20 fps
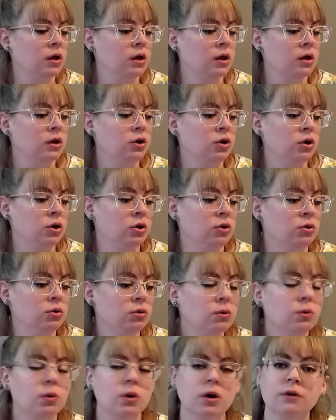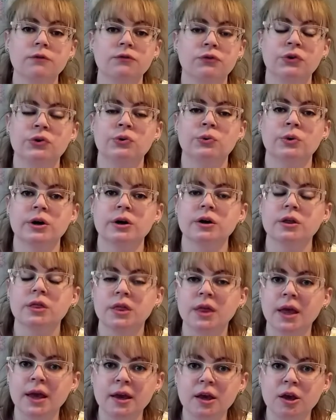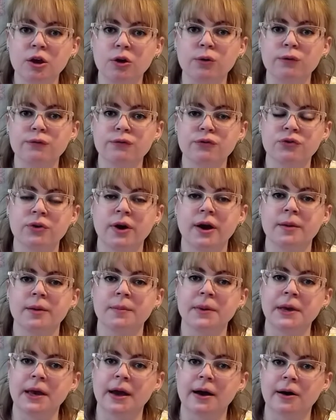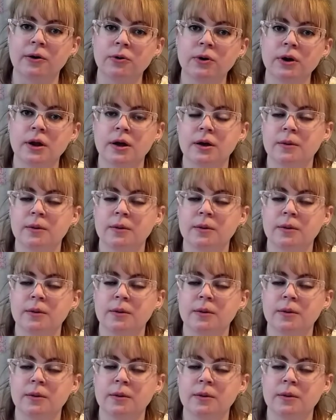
new viewer, thank you for trying me out.